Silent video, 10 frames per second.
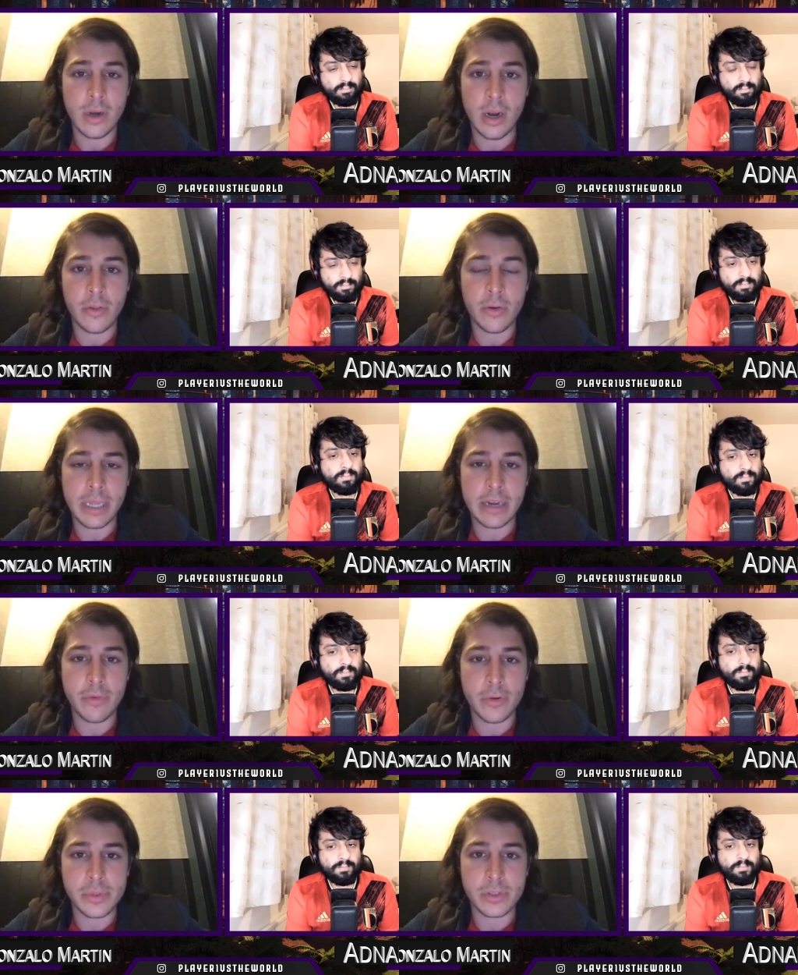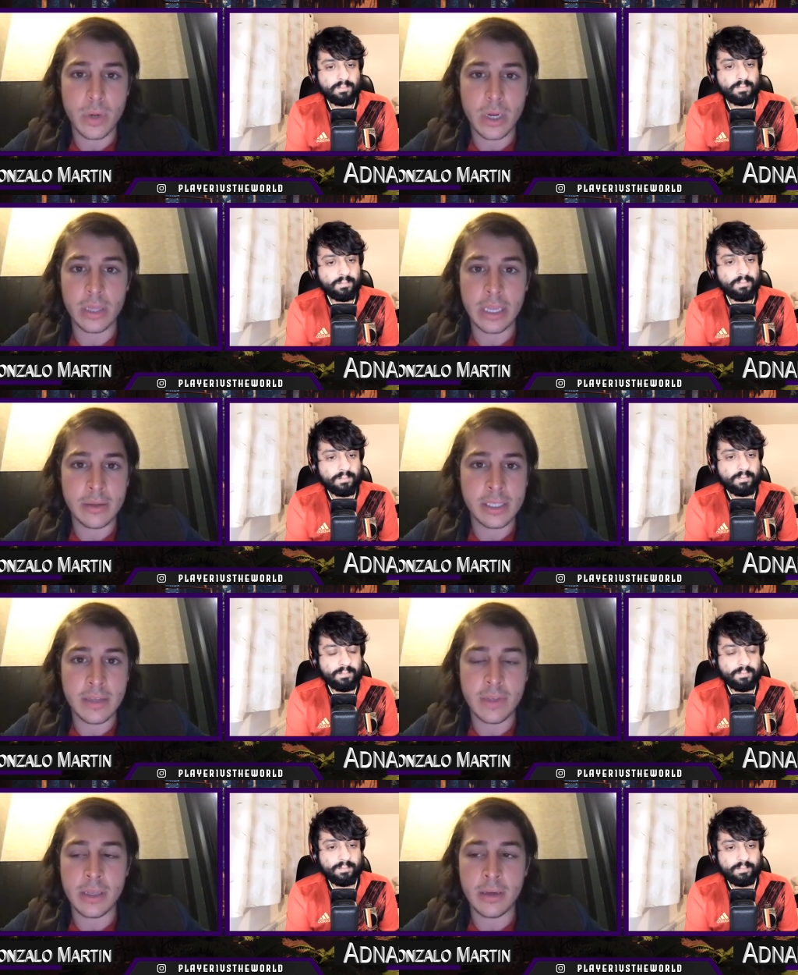Speaker 1: other platforms as well, like T
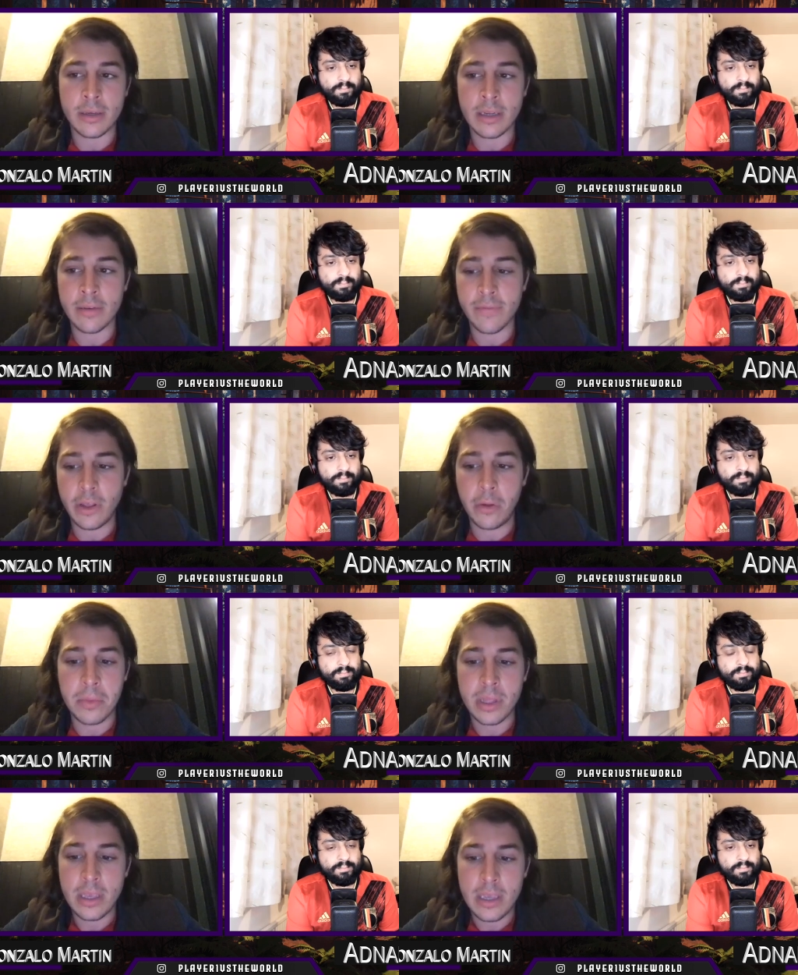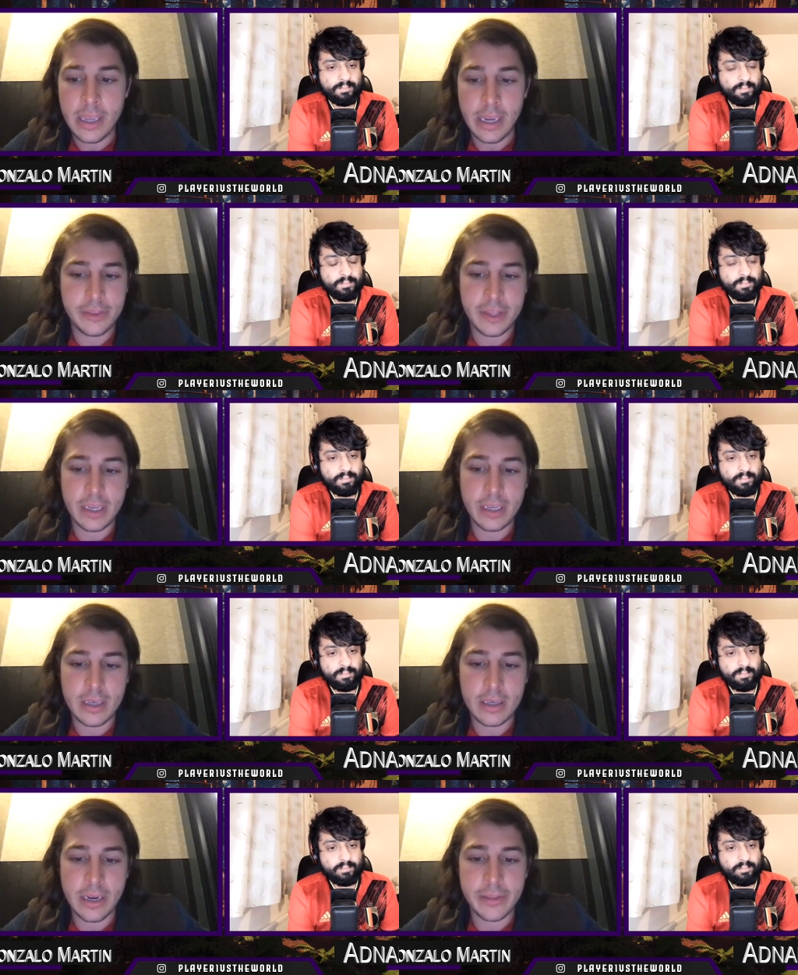V and, and film, I think,
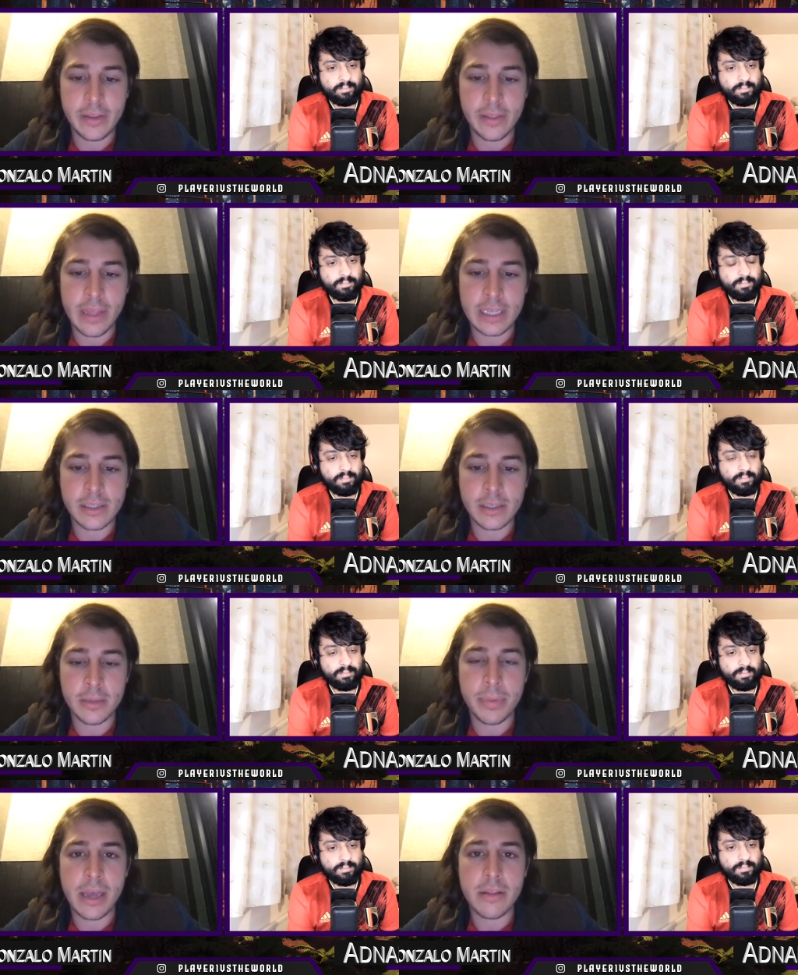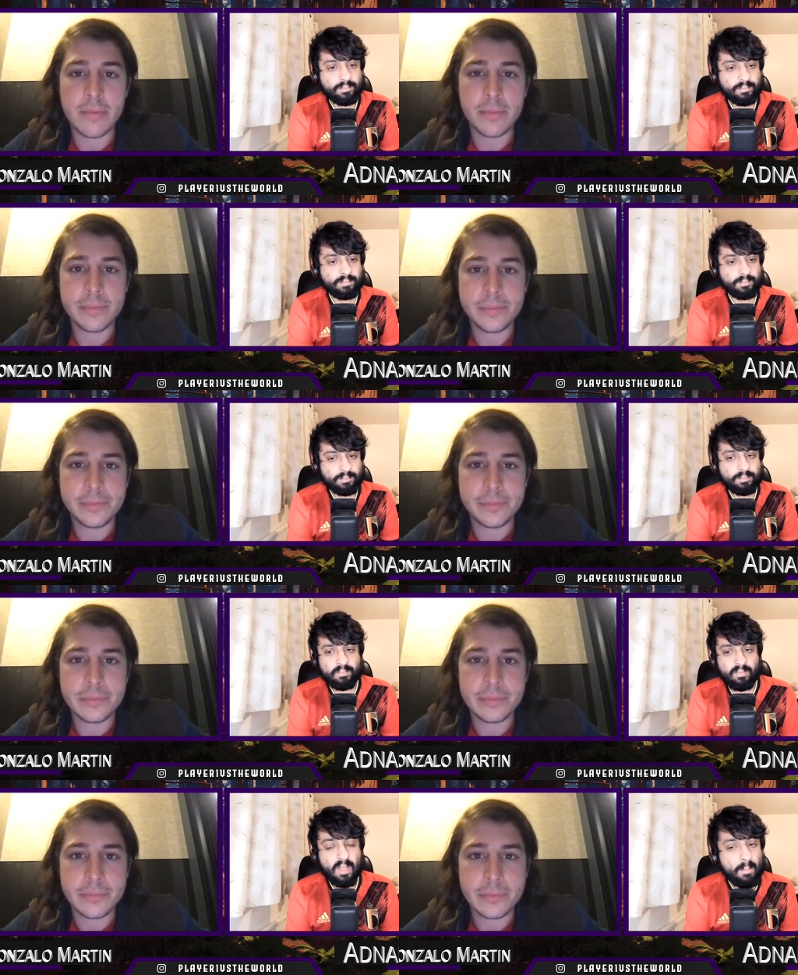I think that that's a good path.
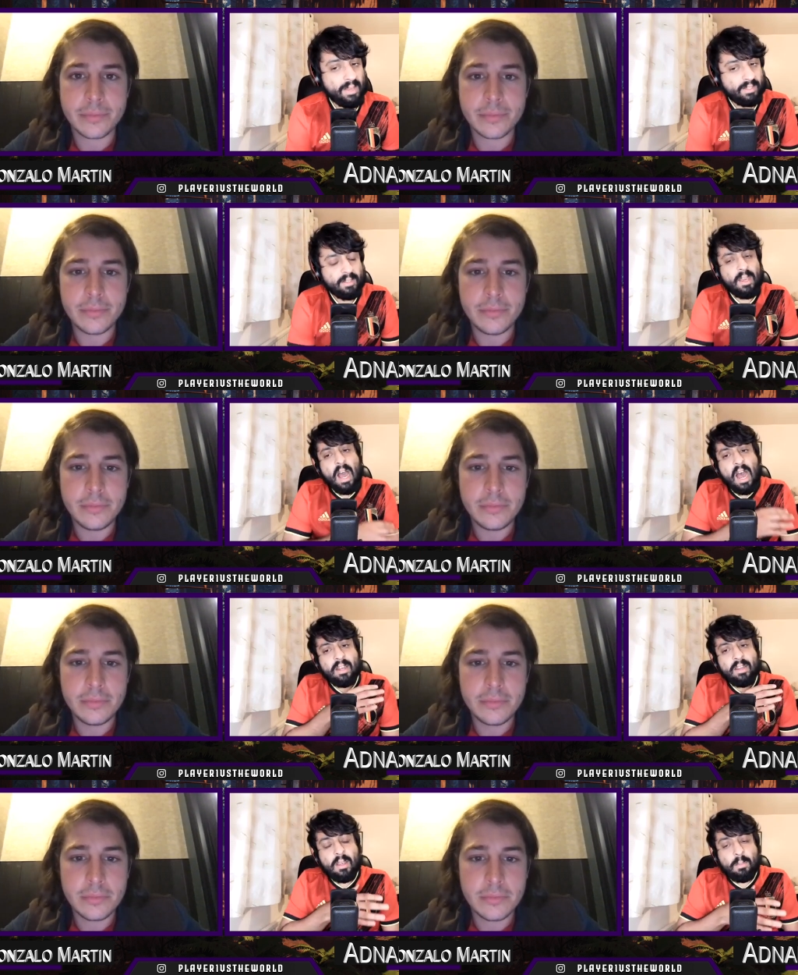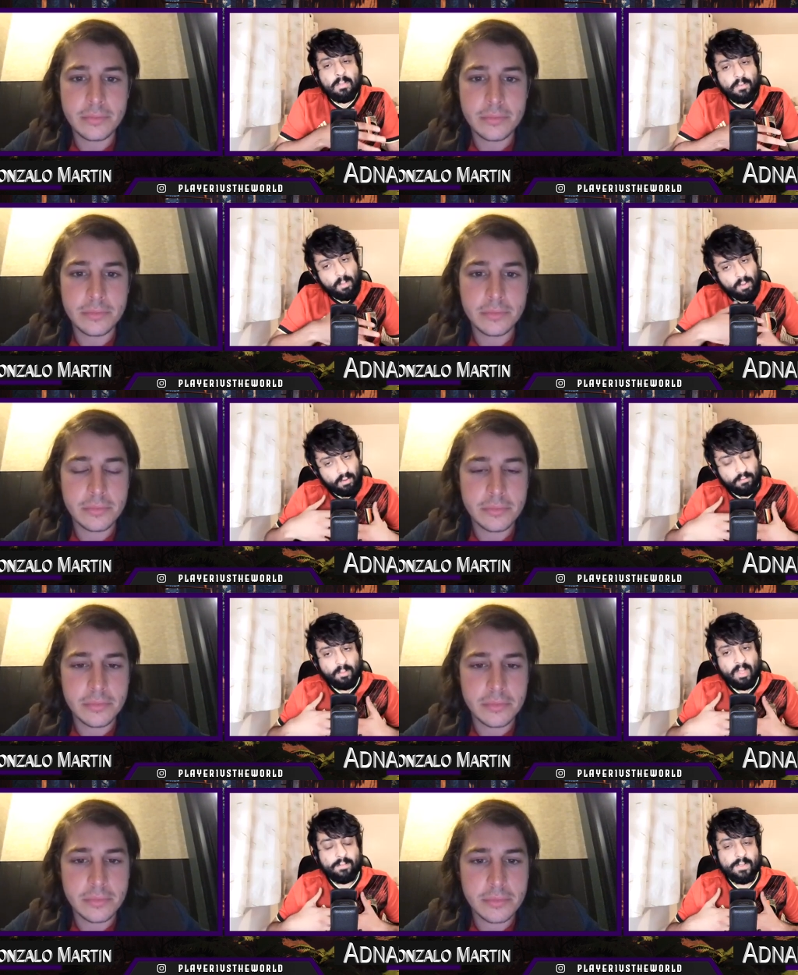
Speaker 2: Amazing. And before we move on from
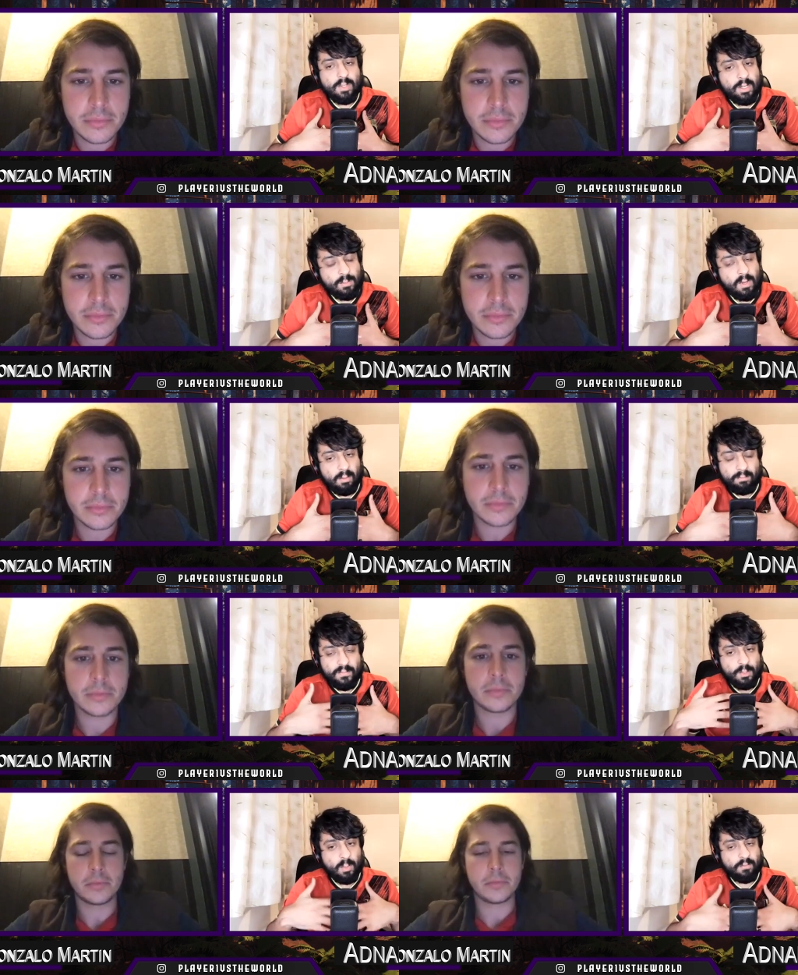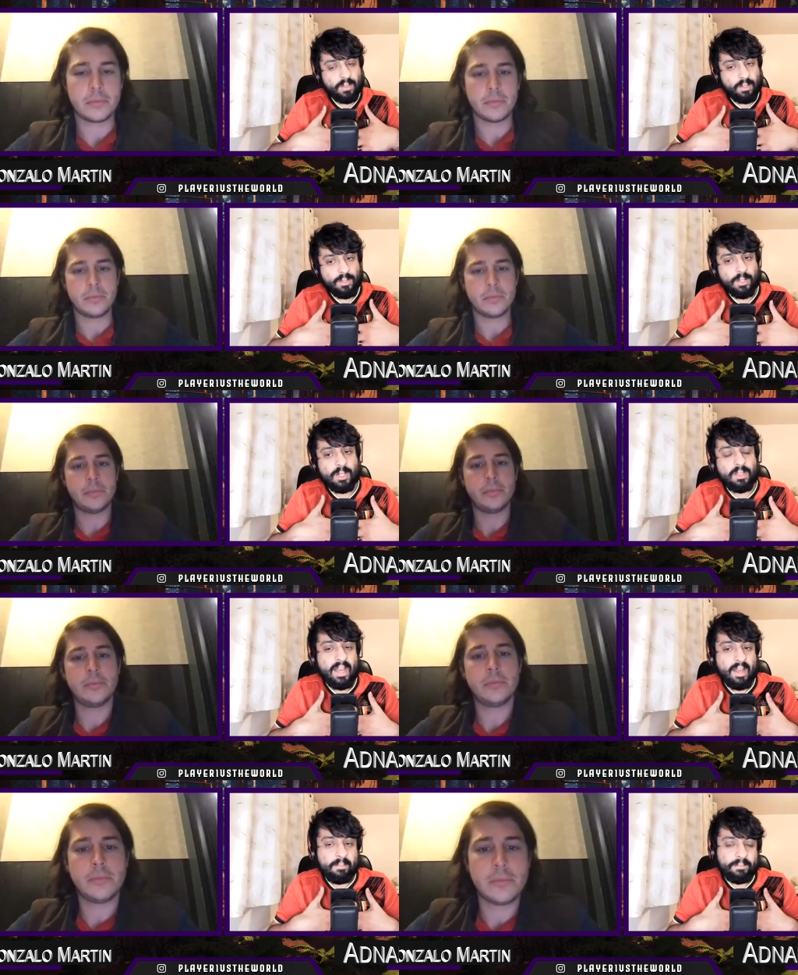Life is Strange as well, just one thing you touched on
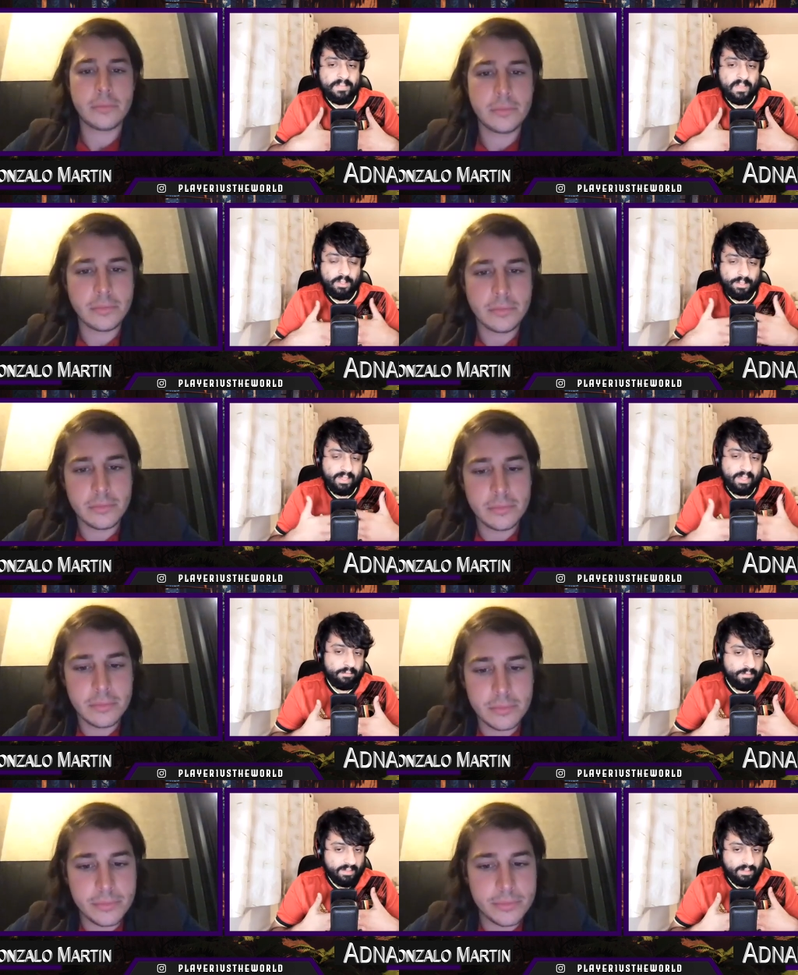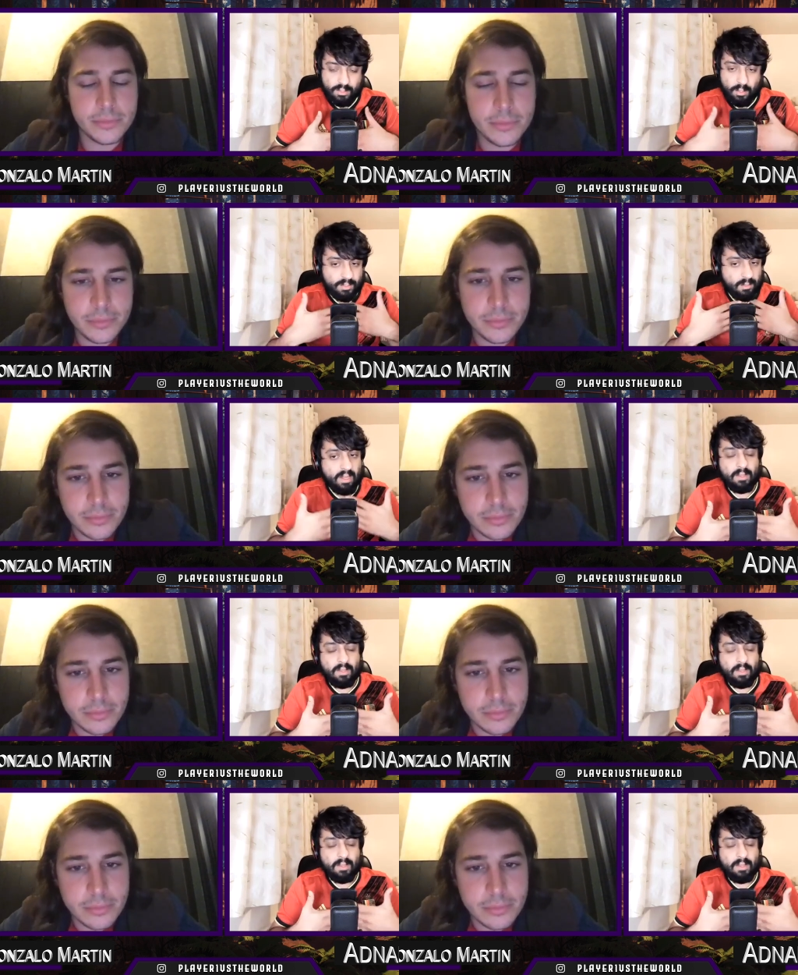there, you said that fans talked to you about the